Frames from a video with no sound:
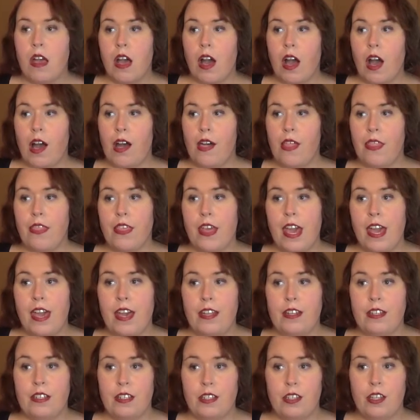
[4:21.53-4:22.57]
Uh,
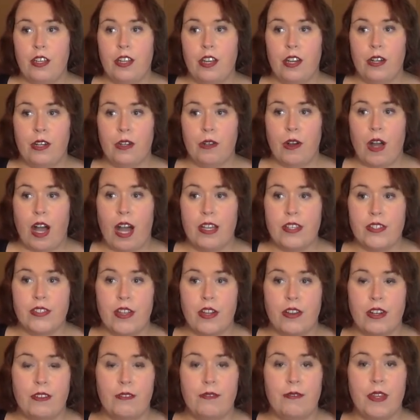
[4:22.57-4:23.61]
then you know I
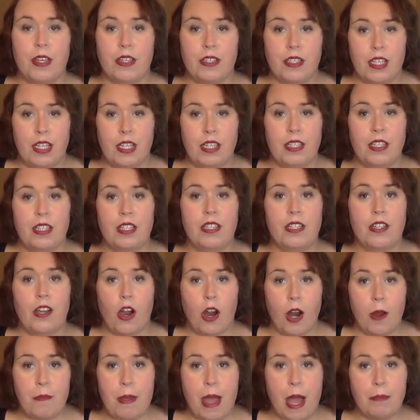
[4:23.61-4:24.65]
started feeling
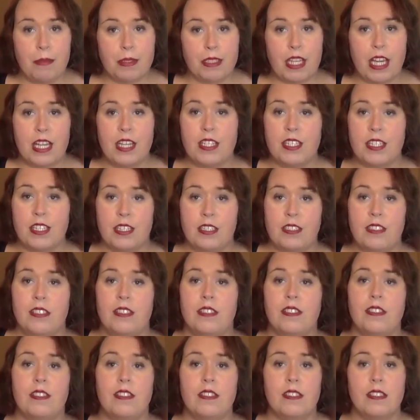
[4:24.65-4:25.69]
heart
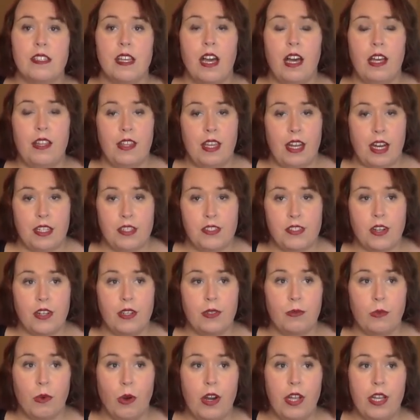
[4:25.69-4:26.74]
palpitations. Uh, then I
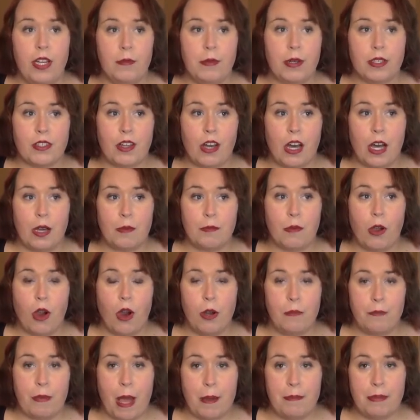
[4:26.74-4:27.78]
started worrying about the
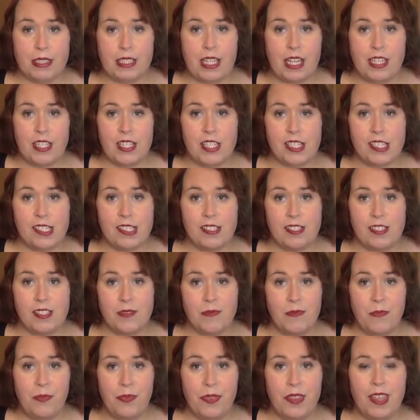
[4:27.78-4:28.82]
heart palpitations
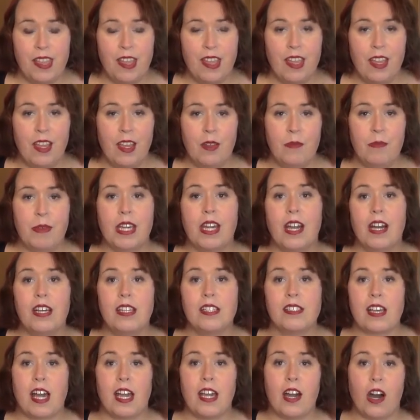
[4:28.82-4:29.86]

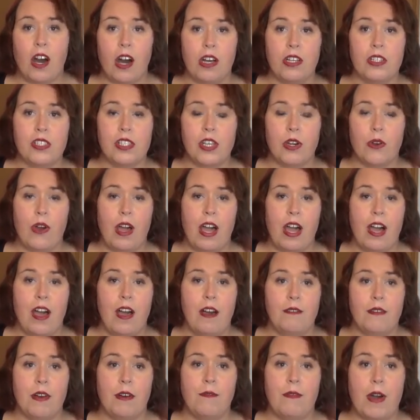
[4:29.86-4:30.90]
because I also
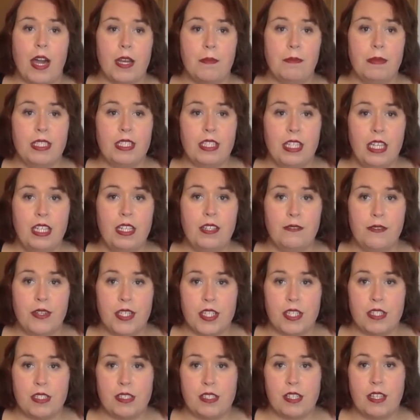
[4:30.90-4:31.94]
have a vitamin D
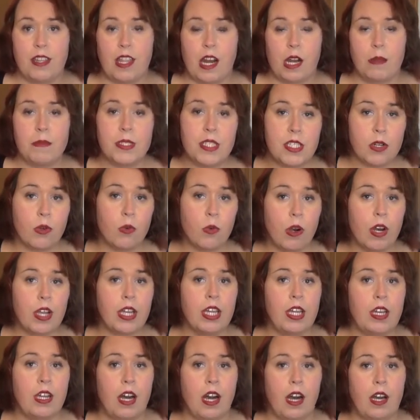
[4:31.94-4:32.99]
deficiency that I'm still
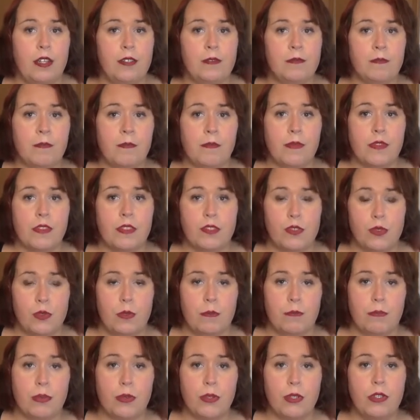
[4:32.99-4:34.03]
working on to
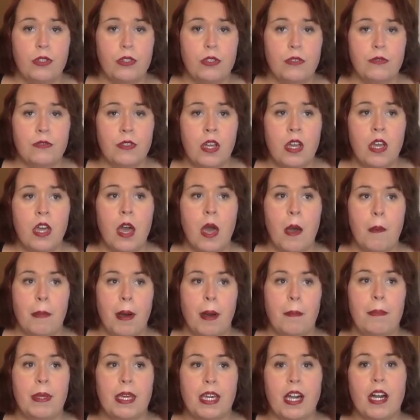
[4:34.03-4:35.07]
improve.
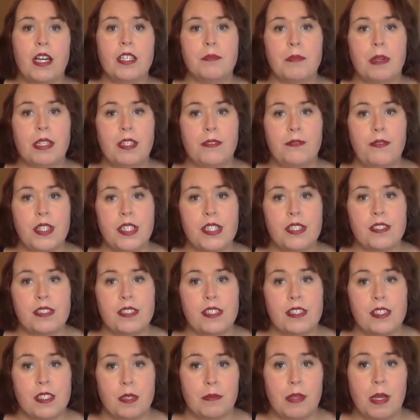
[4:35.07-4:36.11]
But because my
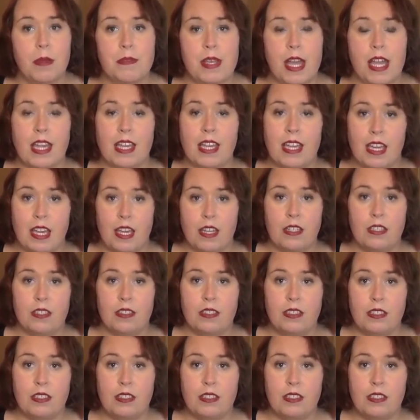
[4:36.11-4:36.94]
deficiency, sometimes I can get